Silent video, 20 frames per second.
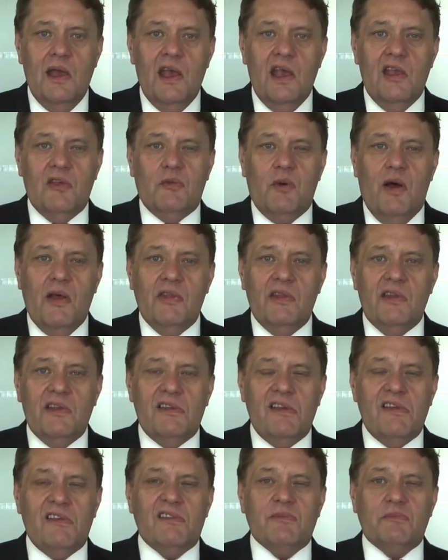is one that
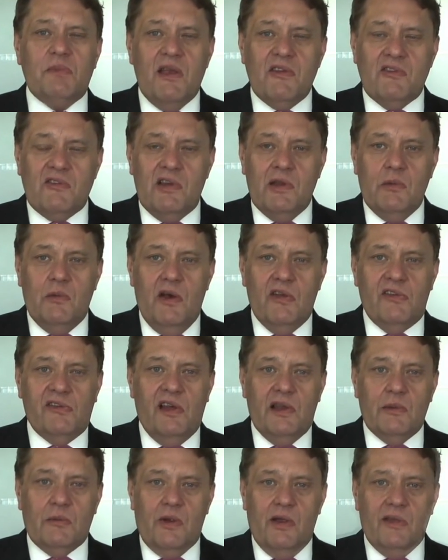is especially worth
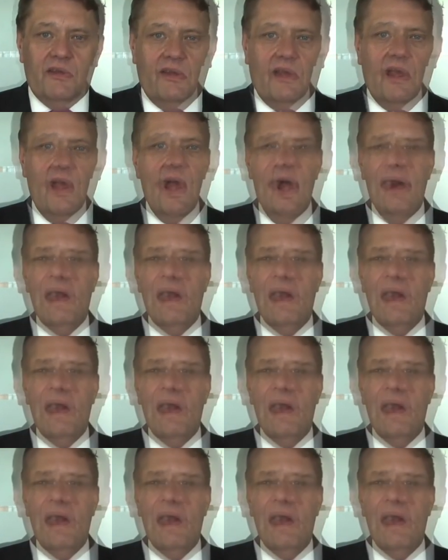celebrating.